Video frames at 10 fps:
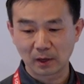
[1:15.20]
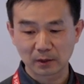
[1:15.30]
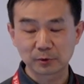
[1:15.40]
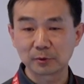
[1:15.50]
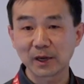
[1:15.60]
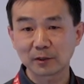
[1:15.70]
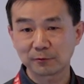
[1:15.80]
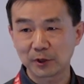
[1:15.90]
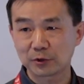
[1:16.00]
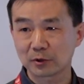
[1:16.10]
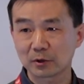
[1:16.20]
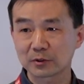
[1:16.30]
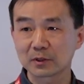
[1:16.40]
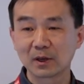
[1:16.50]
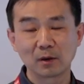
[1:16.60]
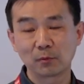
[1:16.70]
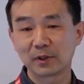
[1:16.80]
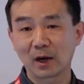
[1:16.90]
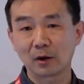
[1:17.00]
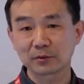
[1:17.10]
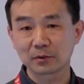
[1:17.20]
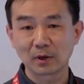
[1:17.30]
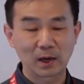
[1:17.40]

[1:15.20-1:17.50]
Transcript: create features without